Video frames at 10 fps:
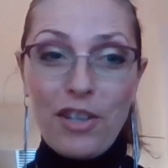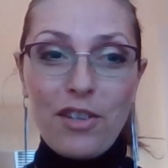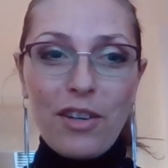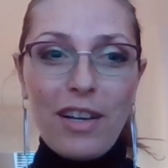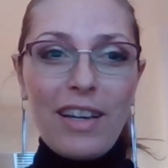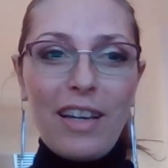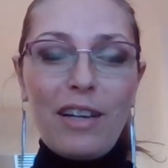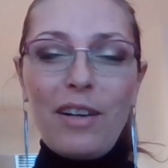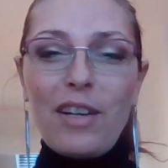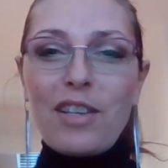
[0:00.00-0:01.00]
So
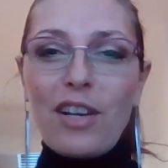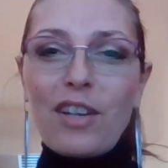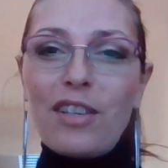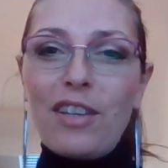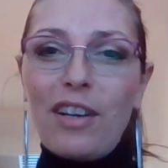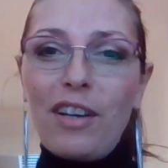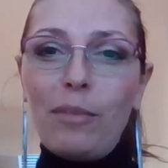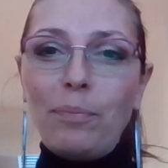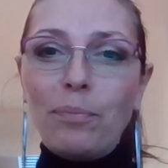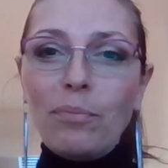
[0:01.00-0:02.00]
I started
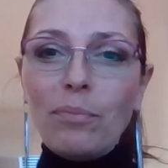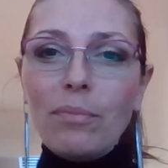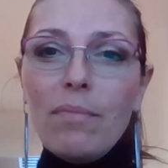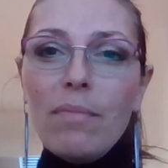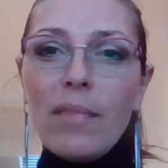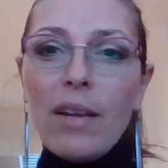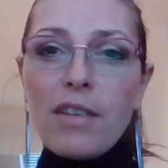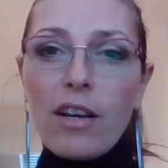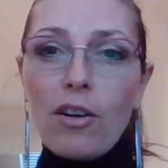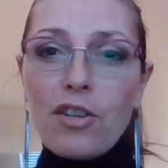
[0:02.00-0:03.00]
a
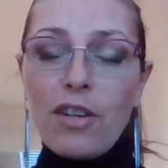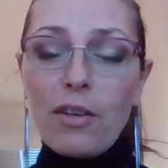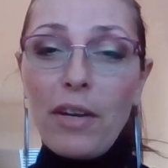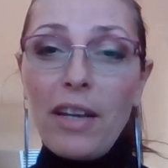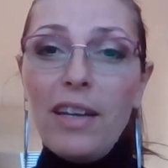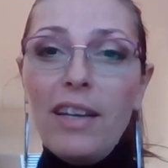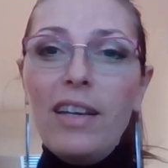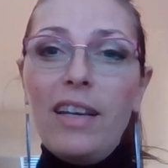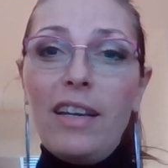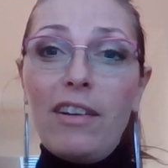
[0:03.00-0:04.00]
psychology degree
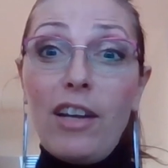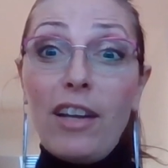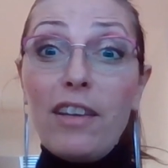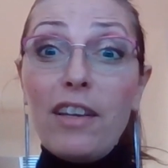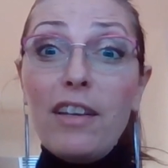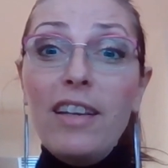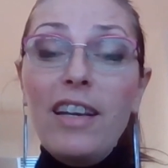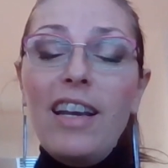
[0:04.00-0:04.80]
here in London,